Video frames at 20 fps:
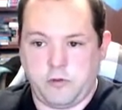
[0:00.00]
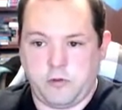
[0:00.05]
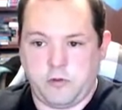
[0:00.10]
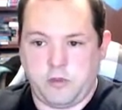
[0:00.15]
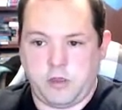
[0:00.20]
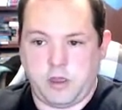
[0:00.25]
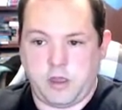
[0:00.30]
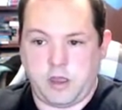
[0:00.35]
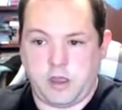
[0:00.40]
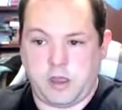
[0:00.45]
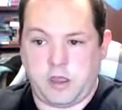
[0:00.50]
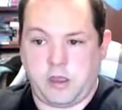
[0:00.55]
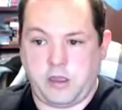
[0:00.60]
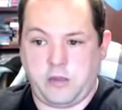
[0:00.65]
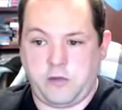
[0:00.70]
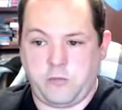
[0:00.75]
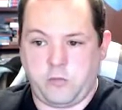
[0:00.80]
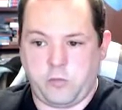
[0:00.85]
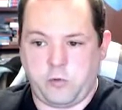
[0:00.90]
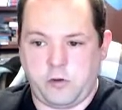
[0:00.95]
hey,
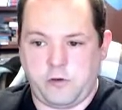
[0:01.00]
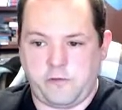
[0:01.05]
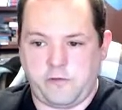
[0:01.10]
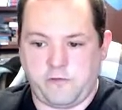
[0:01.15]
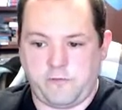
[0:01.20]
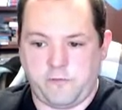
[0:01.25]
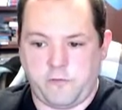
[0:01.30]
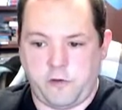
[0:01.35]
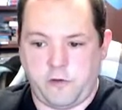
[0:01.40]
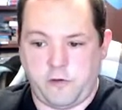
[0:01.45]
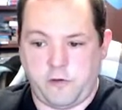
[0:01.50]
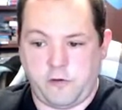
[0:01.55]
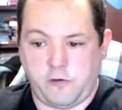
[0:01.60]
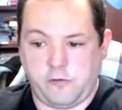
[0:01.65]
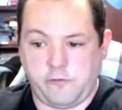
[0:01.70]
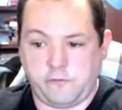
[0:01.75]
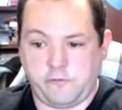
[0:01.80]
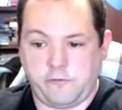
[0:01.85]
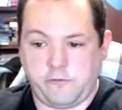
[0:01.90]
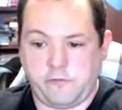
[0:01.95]
what is
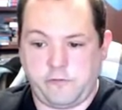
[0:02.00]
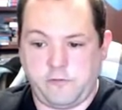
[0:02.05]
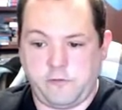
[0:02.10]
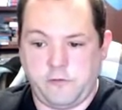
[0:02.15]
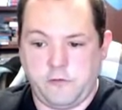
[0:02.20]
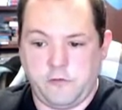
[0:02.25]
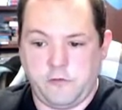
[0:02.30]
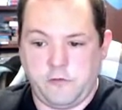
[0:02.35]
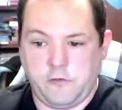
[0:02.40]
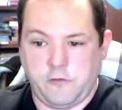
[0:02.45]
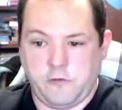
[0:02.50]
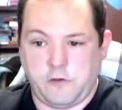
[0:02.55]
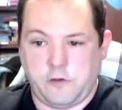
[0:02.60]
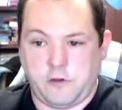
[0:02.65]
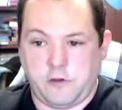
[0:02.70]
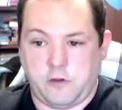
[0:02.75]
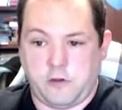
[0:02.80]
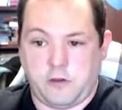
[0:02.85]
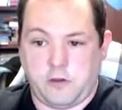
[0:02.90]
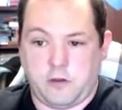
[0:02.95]
involved?
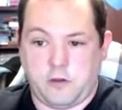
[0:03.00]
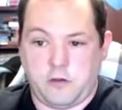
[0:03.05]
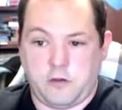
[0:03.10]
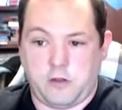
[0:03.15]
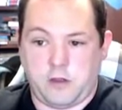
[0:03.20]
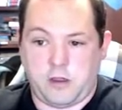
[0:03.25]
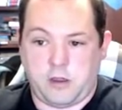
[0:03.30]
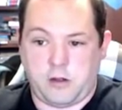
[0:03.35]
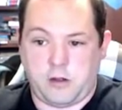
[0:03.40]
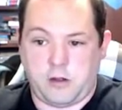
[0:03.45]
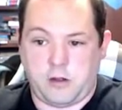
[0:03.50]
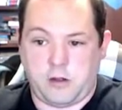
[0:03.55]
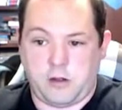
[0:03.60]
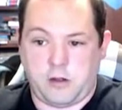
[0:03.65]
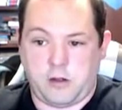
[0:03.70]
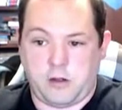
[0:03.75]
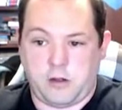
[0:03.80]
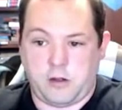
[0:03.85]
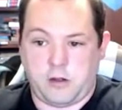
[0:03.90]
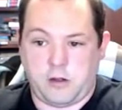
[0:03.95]
How do
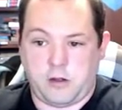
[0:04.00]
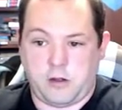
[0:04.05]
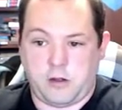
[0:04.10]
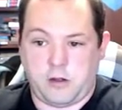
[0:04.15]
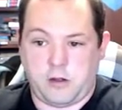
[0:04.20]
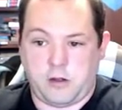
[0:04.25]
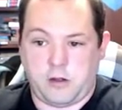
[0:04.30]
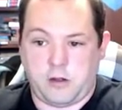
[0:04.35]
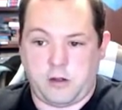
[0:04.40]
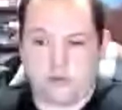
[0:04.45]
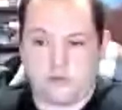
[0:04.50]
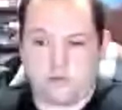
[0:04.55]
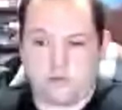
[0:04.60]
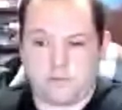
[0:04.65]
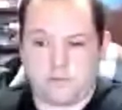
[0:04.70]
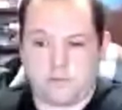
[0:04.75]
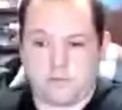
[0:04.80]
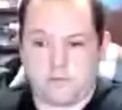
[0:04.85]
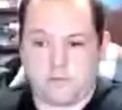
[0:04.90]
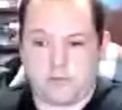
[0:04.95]
we rank
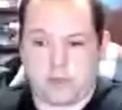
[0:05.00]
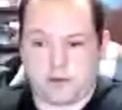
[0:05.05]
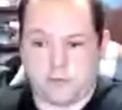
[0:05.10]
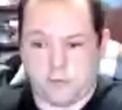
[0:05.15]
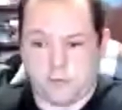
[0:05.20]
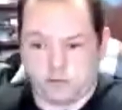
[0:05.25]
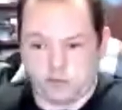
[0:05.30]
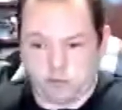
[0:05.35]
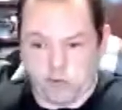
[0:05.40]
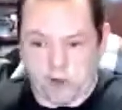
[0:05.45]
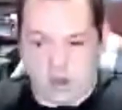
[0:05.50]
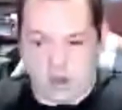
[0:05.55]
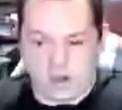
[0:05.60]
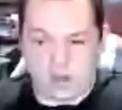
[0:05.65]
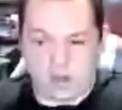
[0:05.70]
things? How do we track